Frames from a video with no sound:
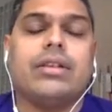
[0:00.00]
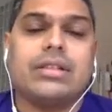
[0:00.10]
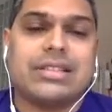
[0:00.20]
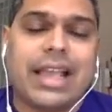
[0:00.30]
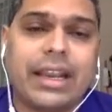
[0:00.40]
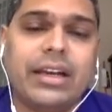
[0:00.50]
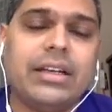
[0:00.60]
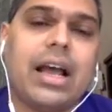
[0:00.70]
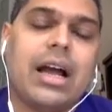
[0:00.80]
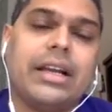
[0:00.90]

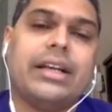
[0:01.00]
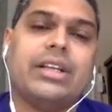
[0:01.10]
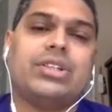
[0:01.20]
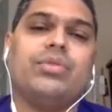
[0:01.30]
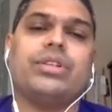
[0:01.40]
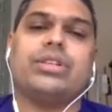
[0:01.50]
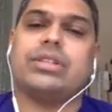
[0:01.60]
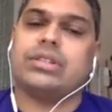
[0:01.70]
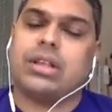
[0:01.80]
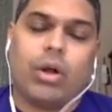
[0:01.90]
Second architecture, which
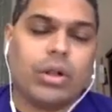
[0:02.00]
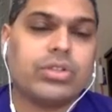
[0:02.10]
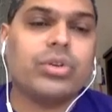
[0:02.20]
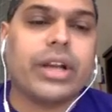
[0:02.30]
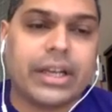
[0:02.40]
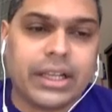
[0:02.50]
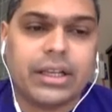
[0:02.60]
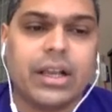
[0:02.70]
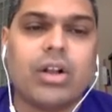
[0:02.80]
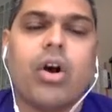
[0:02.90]
is also
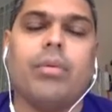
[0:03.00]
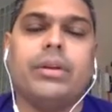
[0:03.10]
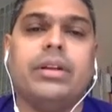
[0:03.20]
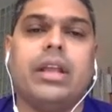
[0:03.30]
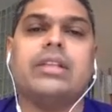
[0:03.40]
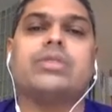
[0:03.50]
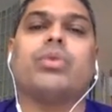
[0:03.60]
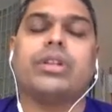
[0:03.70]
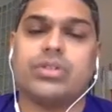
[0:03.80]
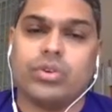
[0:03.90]
getting common, is
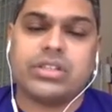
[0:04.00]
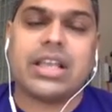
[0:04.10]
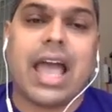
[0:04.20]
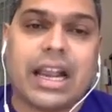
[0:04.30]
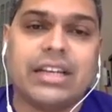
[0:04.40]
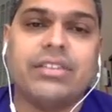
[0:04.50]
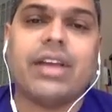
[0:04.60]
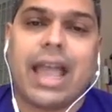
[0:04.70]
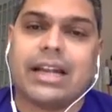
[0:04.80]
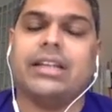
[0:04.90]
what is known as
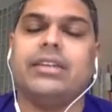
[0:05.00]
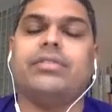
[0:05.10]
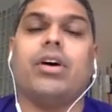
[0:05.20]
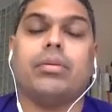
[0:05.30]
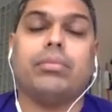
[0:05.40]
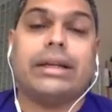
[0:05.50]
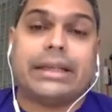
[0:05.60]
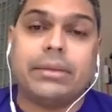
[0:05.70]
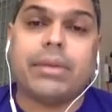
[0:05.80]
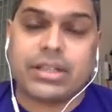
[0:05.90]
active-active or
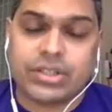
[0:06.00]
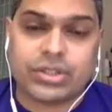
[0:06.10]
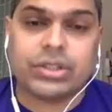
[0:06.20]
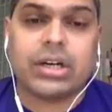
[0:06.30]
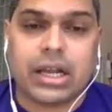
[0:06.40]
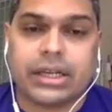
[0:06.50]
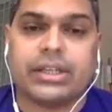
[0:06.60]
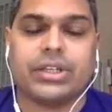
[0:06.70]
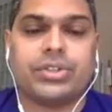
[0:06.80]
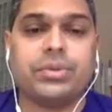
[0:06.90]
multi-master
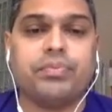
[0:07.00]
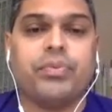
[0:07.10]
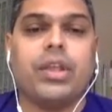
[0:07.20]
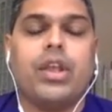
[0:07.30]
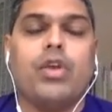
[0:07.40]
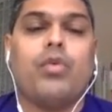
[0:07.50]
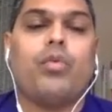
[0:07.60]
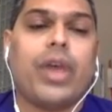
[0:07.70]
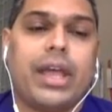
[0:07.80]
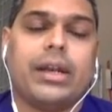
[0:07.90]
architecture,
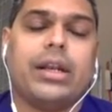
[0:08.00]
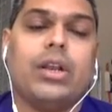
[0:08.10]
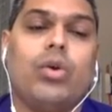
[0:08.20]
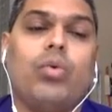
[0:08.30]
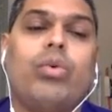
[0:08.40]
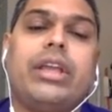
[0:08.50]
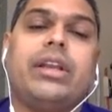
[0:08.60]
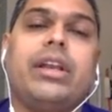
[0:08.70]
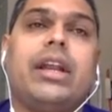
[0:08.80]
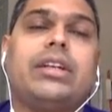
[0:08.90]
where we
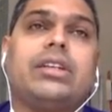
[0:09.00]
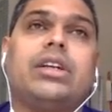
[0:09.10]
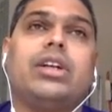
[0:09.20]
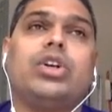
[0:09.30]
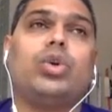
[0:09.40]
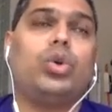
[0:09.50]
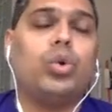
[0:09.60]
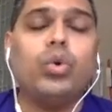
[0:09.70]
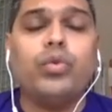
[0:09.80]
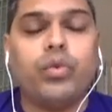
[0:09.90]
create
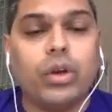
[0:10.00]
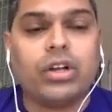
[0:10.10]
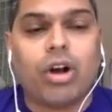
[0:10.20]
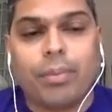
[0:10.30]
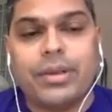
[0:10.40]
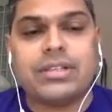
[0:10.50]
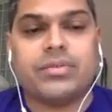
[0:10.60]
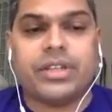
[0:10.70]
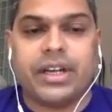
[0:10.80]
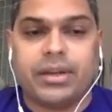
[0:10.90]
two full copies
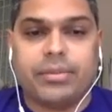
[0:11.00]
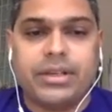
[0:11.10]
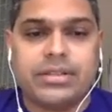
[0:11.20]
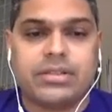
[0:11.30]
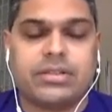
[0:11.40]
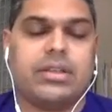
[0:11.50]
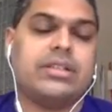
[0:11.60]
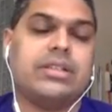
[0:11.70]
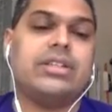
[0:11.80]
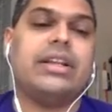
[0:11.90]
of the database,
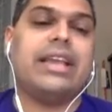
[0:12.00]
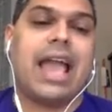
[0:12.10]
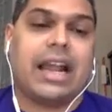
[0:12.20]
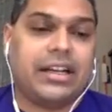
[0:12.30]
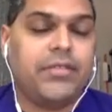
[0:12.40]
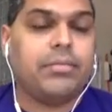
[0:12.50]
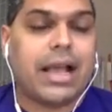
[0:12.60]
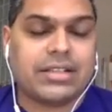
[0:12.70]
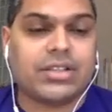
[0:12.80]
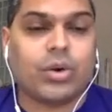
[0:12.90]
essentially Active
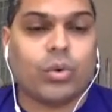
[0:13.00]
Master